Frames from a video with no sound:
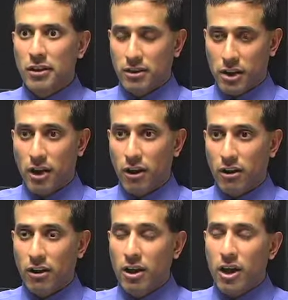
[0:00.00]
care.
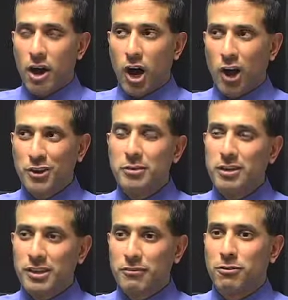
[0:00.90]

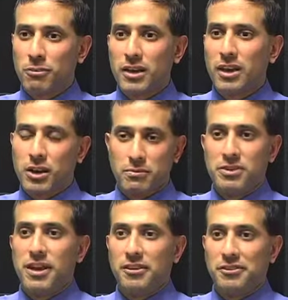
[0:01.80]
Ultimately, for me, it comes
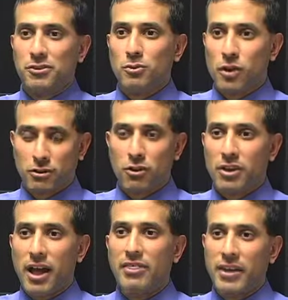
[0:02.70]
down to whether or
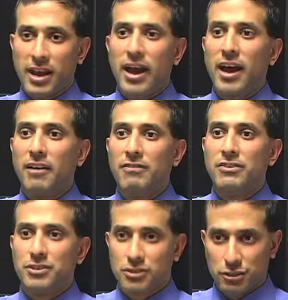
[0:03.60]
not they have
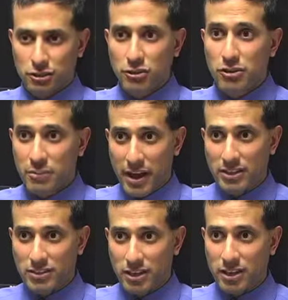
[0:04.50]
decisional
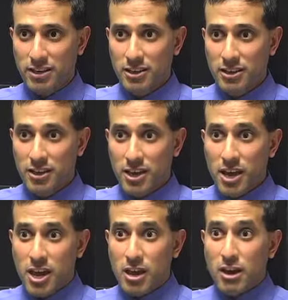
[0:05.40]
capacity
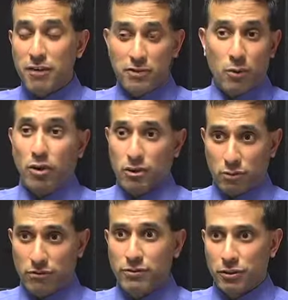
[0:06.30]
if they want to
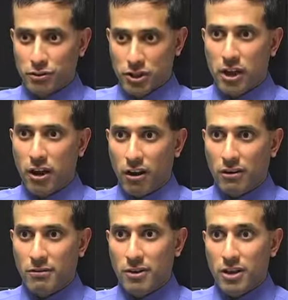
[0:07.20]
refuse care.
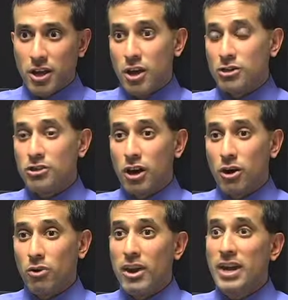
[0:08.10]

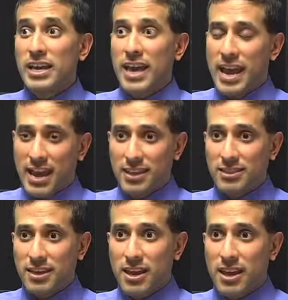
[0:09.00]
So, can
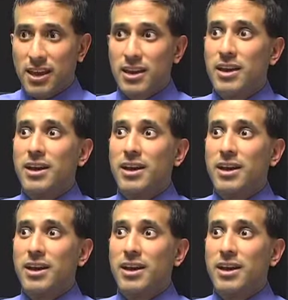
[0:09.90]
they